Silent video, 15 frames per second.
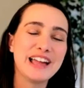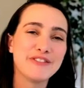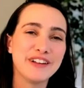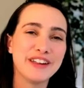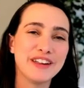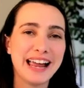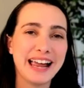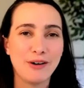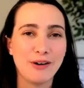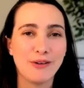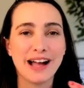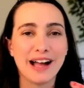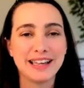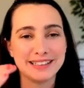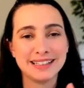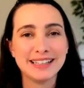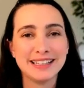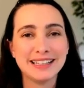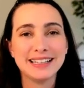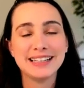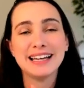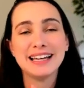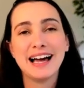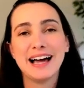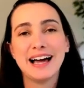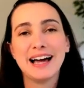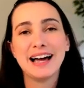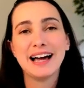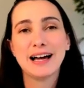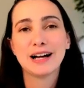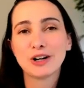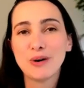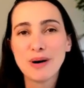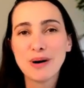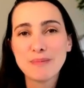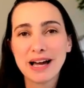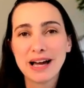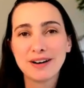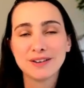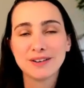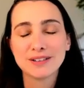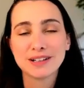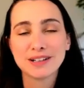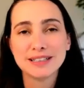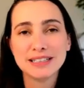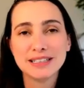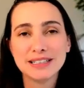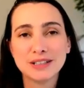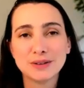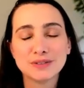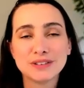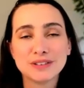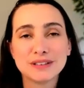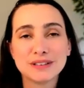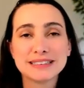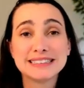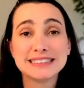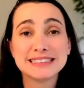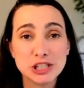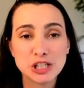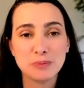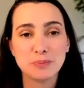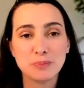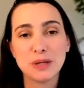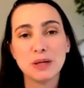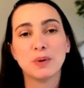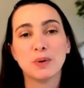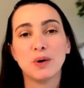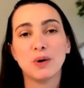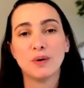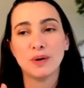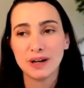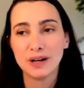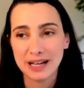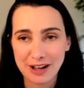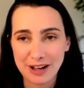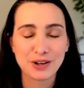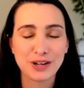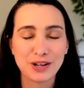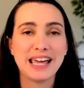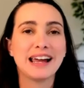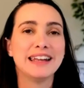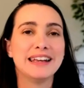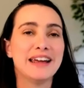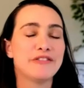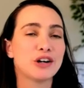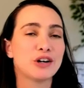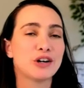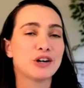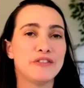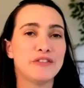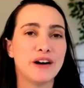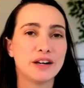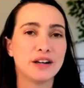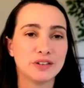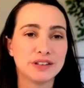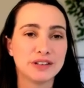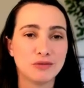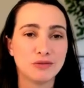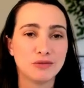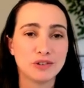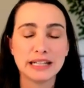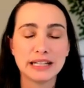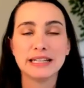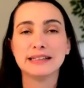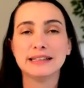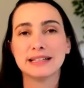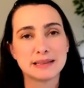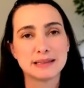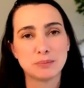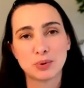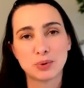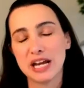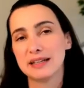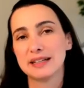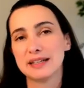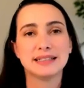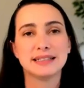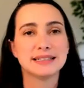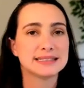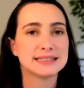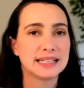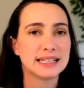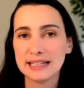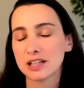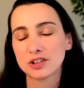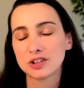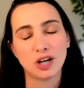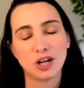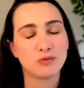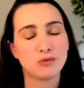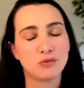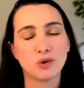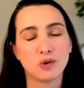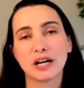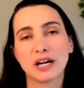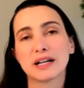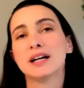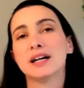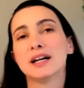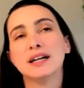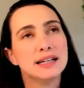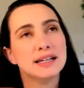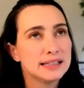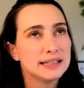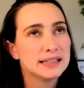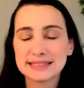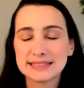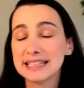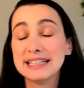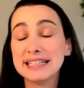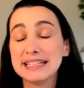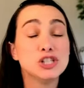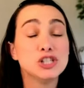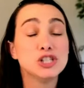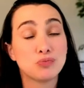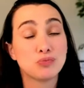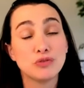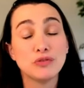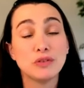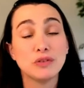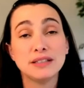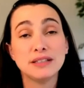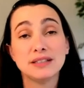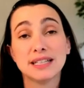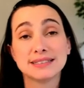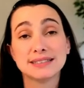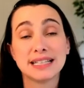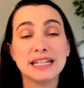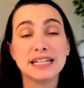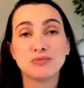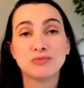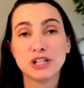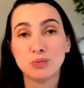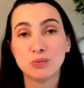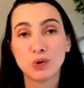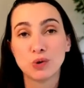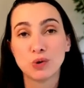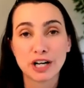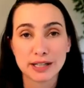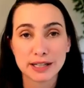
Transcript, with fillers: and how i uh, go about you know teaching people how to get an evergreen funnel that really doesn't break doesn't need a ton of work doesn't need doesn't need rework